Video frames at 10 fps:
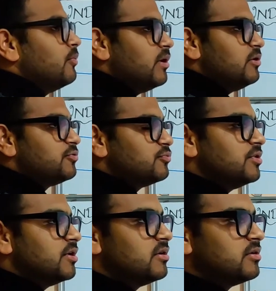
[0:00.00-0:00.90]
well
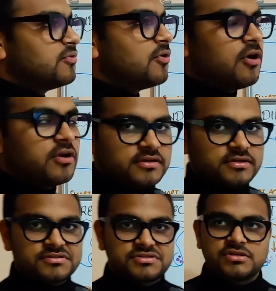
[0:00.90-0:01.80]
to the
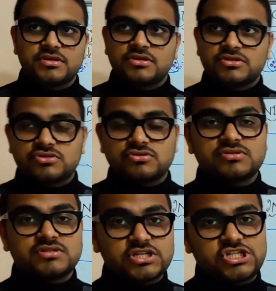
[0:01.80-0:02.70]
organs.
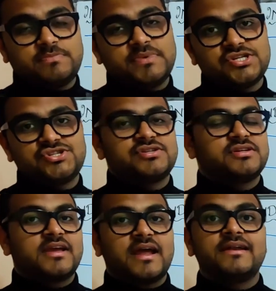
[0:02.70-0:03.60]
So such
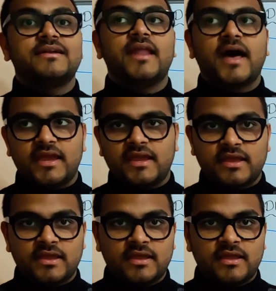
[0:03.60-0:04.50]
patient can
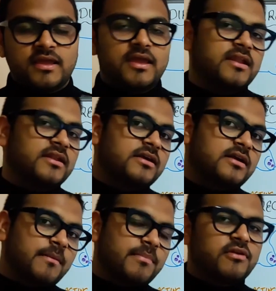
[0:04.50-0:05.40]
die
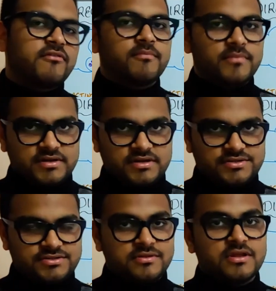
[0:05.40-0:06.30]
in couple of
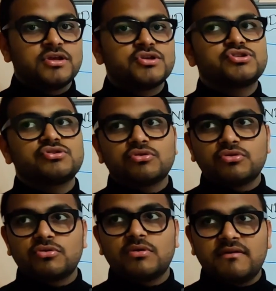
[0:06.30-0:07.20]
minutes.
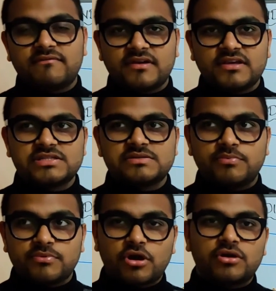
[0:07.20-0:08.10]
So if he is
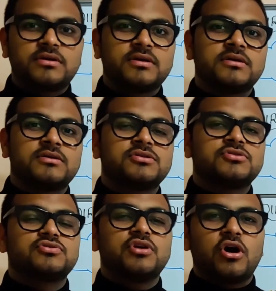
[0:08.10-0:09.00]
brought
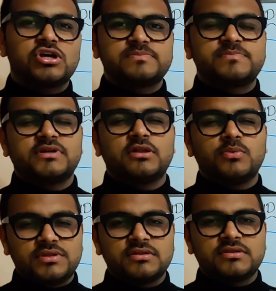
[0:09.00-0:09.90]
to the
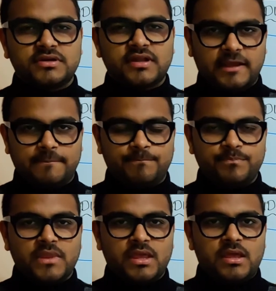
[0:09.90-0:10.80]
hospital within the time,
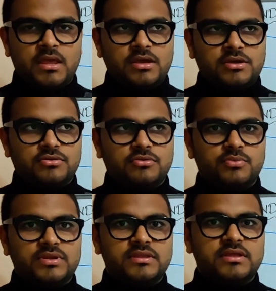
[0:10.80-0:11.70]

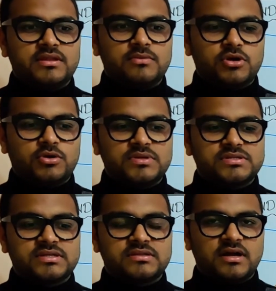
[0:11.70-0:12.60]
within what
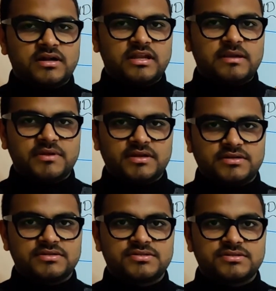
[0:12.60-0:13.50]
we say 30
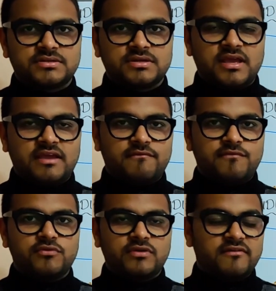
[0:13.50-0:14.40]
minutes,
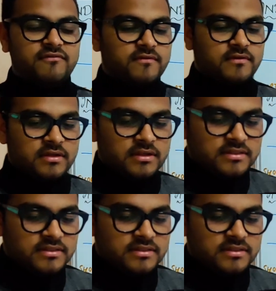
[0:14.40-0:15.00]
if you give